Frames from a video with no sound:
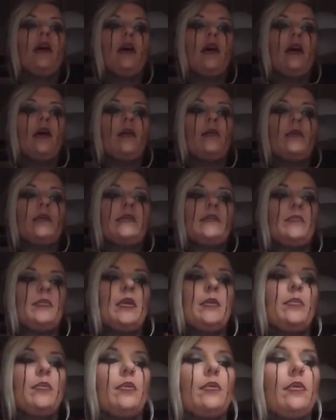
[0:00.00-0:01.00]
uh, with some
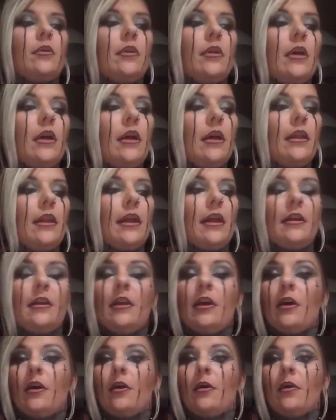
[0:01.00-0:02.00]
people that I
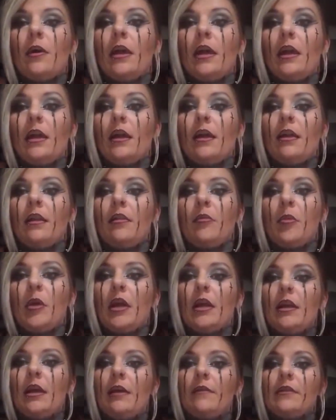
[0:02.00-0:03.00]
know and the
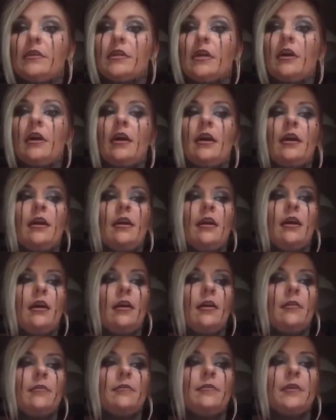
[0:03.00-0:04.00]
band Avatar
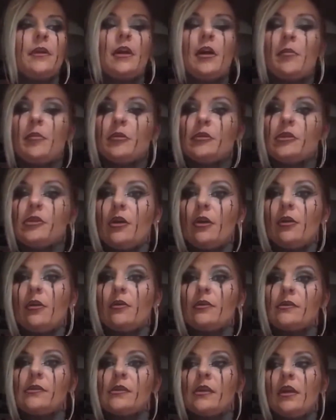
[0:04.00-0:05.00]
um, for a couple
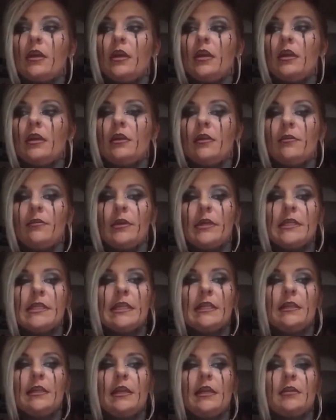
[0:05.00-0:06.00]
shows here
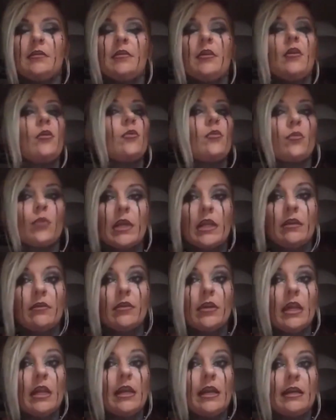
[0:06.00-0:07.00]
recently. Really,
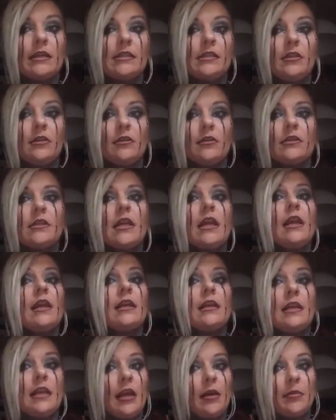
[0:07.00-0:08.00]
really nice dudes
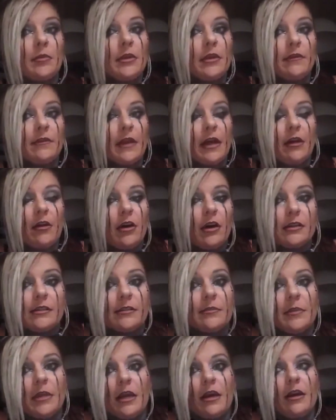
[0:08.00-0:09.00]
can't believe how
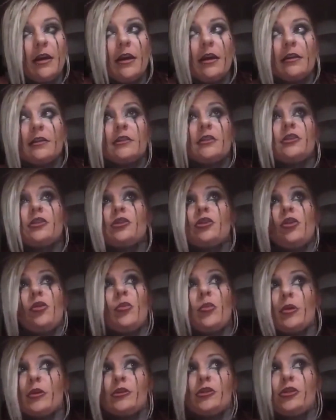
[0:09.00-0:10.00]
awesome they are.
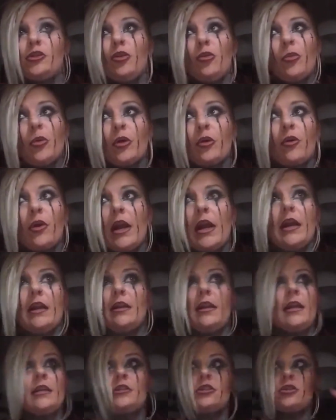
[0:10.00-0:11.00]
Super, super great,
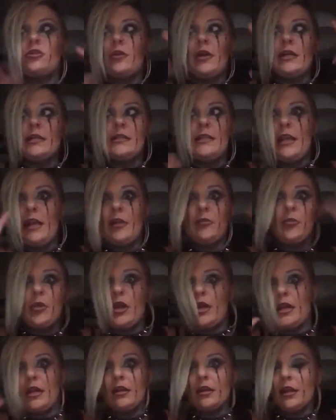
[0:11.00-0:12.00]
like just crazy
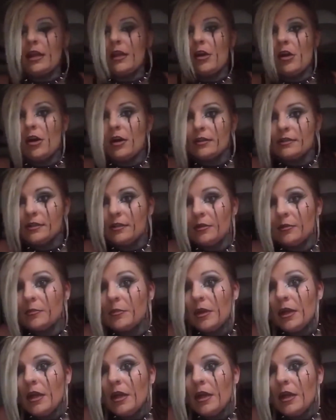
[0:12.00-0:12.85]
headbanging, like awesome